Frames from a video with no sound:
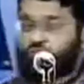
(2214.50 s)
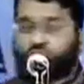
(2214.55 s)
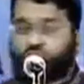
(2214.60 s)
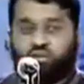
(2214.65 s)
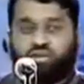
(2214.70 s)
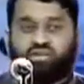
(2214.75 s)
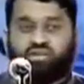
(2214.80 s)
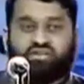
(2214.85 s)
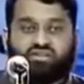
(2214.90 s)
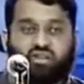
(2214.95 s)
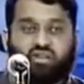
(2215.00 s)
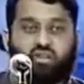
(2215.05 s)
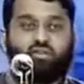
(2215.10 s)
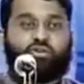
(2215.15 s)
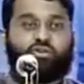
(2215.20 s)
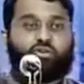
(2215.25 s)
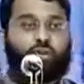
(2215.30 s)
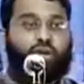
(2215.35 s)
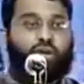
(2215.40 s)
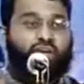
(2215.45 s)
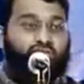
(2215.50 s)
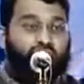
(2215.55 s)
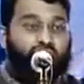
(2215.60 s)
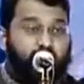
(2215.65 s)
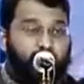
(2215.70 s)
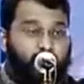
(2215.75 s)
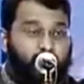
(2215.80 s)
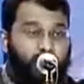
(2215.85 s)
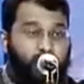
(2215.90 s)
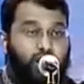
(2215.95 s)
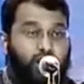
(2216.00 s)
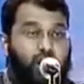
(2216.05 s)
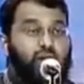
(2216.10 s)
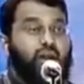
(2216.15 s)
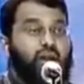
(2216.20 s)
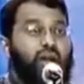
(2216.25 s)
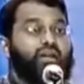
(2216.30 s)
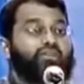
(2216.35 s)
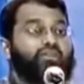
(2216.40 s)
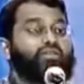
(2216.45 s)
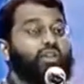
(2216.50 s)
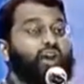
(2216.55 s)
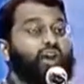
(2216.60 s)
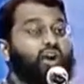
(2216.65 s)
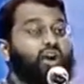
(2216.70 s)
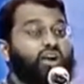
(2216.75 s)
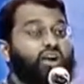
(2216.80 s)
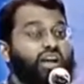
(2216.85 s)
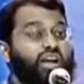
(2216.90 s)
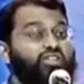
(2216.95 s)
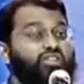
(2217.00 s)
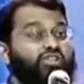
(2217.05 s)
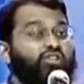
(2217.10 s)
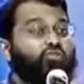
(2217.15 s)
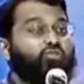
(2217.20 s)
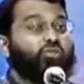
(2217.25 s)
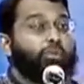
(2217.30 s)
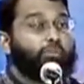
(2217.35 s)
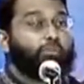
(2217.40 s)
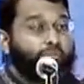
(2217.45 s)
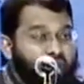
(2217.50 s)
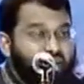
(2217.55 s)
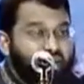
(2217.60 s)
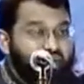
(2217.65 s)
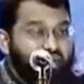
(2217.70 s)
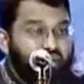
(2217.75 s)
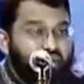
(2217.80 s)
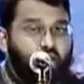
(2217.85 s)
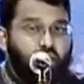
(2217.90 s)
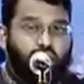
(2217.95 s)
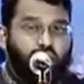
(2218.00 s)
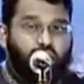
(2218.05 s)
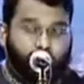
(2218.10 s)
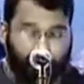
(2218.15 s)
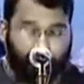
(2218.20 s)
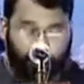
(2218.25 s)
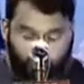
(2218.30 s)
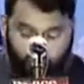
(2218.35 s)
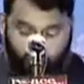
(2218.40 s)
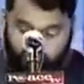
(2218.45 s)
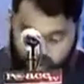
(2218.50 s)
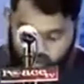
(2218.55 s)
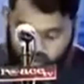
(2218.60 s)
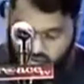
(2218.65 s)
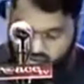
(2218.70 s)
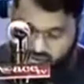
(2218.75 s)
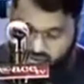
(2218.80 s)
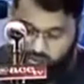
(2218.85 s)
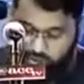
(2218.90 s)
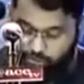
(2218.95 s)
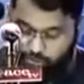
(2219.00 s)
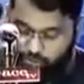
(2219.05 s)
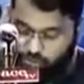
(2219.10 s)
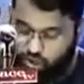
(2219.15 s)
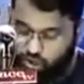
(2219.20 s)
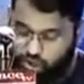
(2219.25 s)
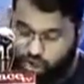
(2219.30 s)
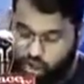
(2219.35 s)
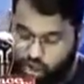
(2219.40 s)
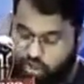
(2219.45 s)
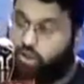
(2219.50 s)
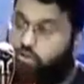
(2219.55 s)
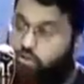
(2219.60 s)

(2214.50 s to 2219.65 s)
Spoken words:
for the sins you have done as long as you repent from those sins. The